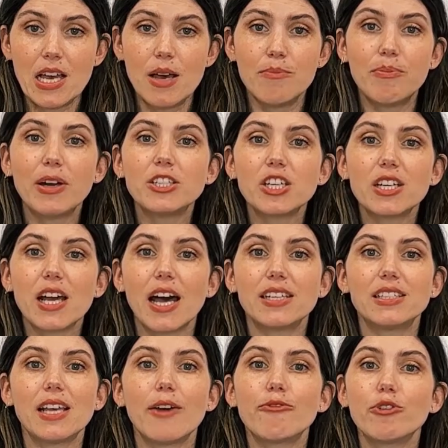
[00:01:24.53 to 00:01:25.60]
Budget
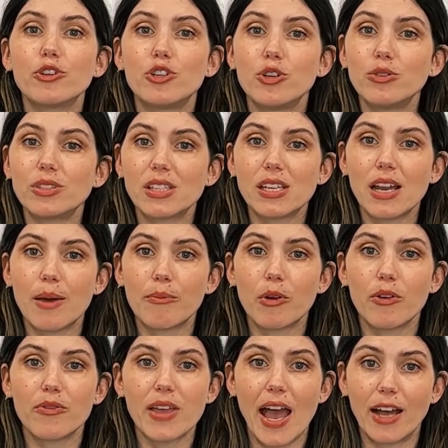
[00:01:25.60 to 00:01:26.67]
cuts have reduced the number
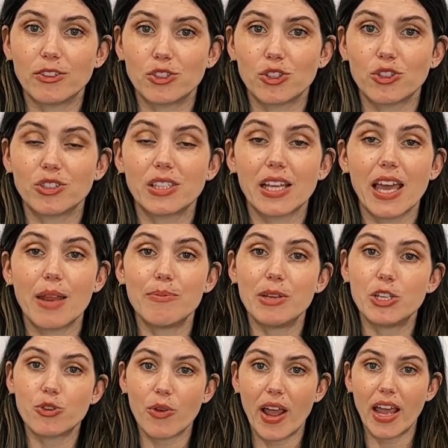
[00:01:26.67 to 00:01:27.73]
of counselors that can be
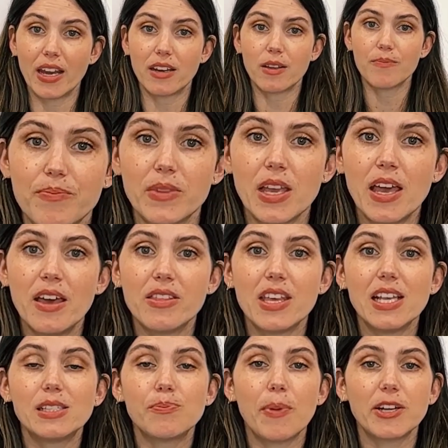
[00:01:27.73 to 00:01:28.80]
trained.
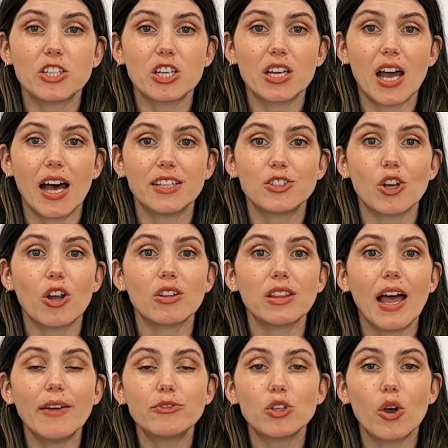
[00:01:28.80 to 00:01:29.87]
These budget cuts are
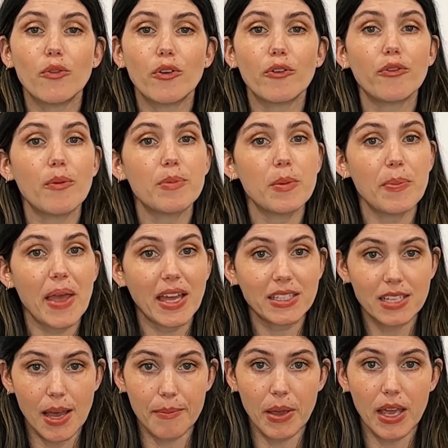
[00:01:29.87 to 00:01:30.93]
left over from the
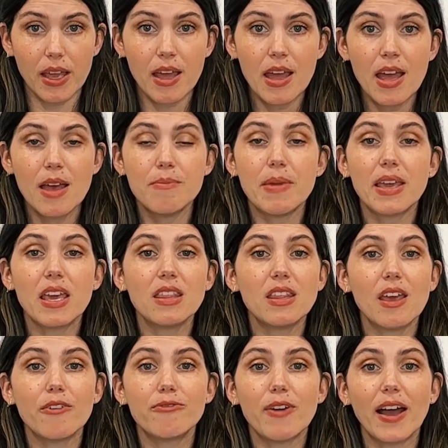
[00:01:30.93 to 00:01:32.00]
pandemic, making
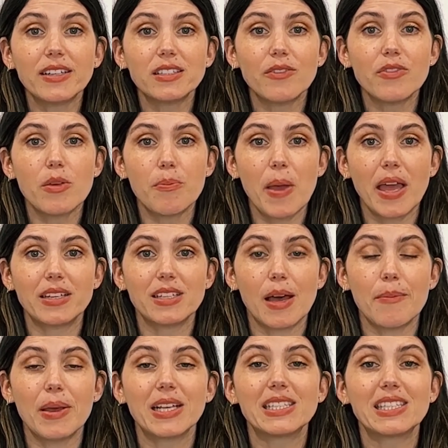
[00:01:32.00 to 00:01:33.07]
the effect of the
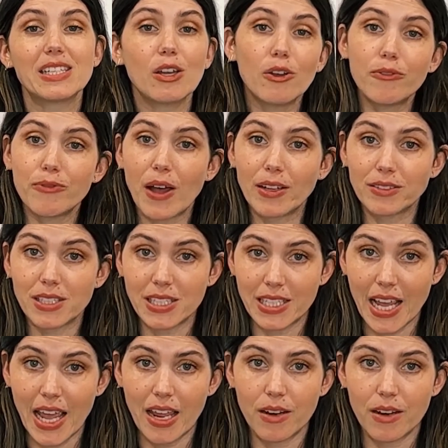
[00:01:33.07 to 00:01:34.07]
pandemic still felt to date.